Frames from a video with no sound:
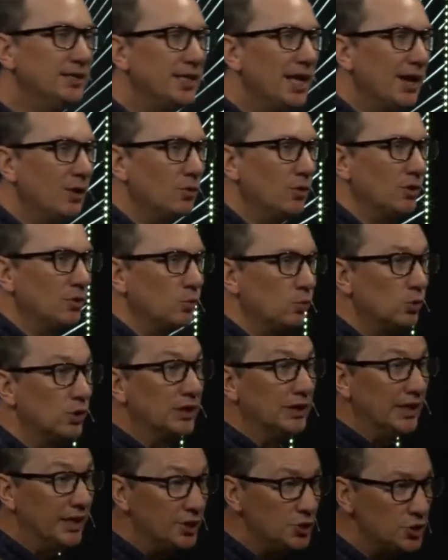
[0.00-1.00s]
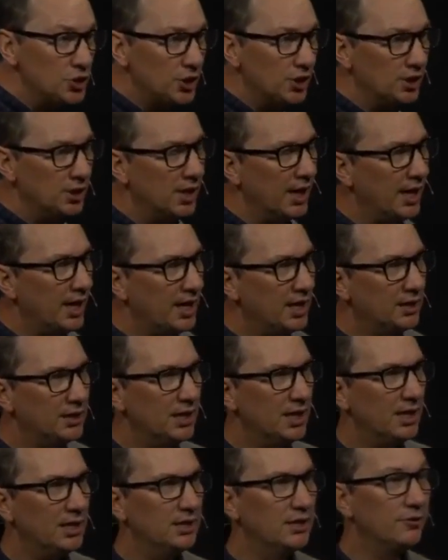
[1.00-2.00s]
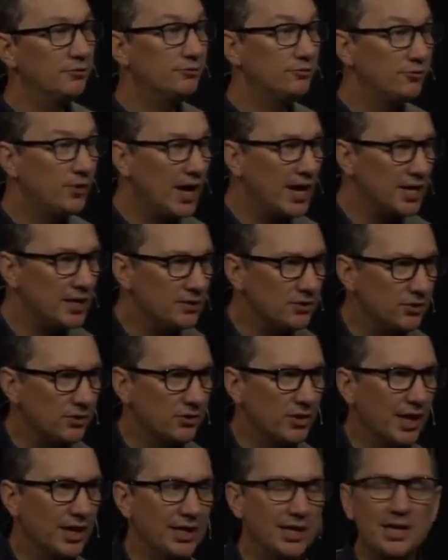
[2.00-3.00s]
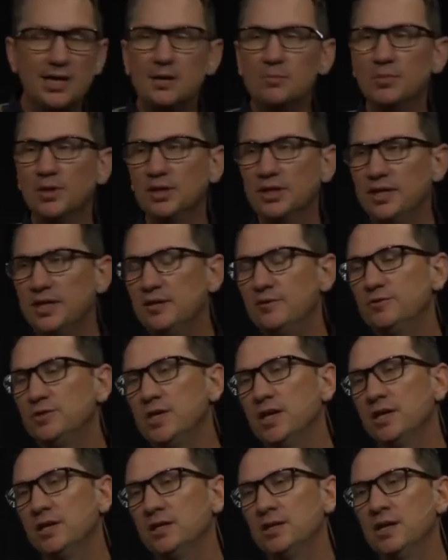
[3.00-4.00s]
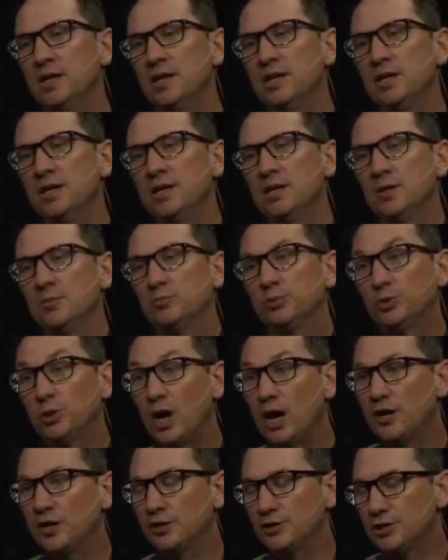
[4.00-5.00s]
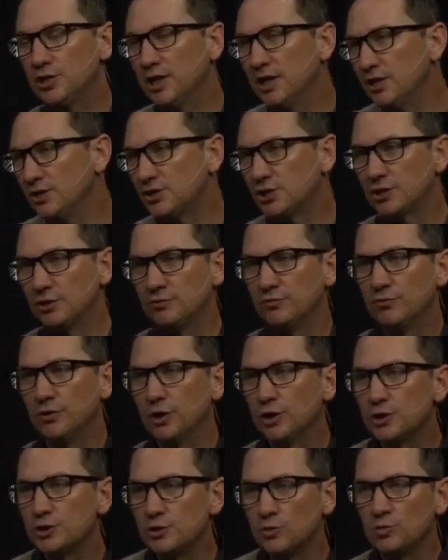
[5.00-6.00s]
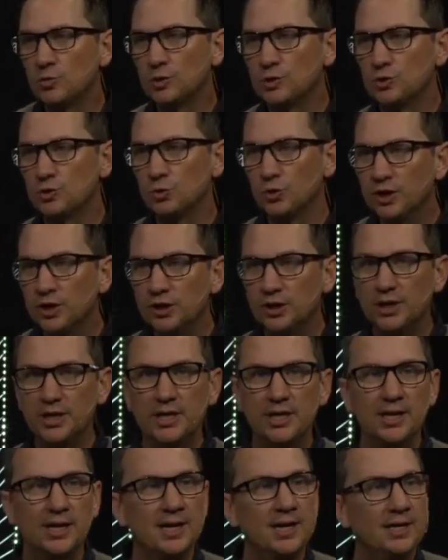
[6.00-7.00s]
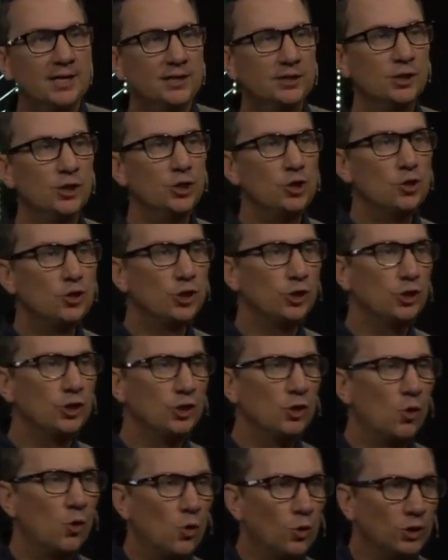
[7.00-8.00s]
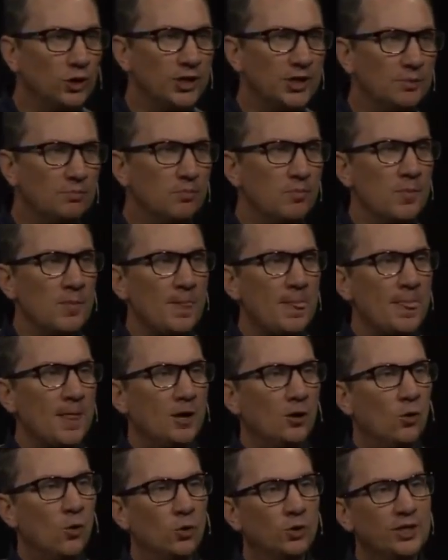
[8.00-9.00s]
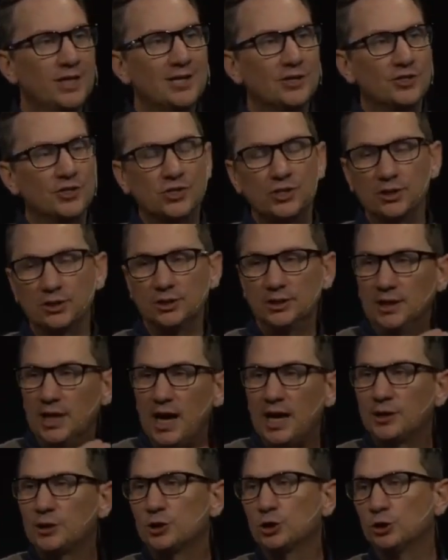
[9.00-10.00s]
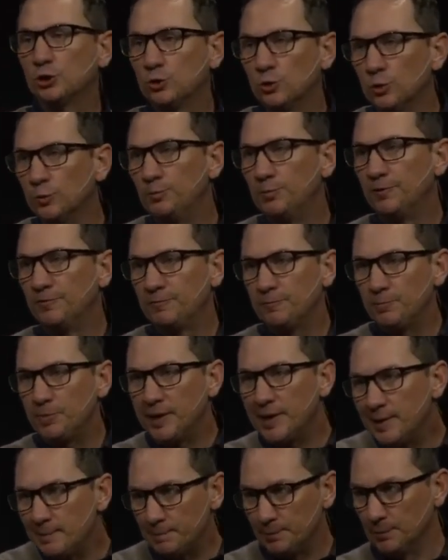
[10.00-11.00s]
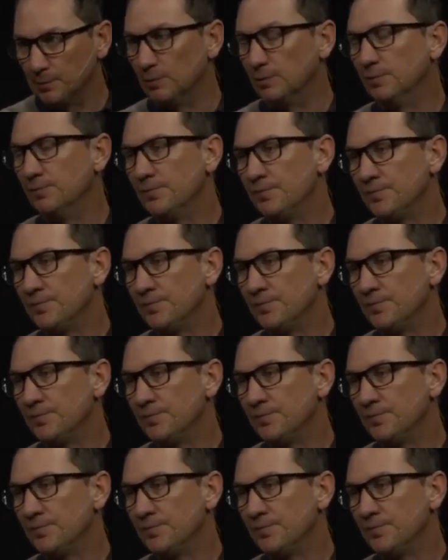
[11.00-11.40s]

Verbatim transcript: that religion and the faith that he believed in prior to his conversion was really that you could only only a select group of people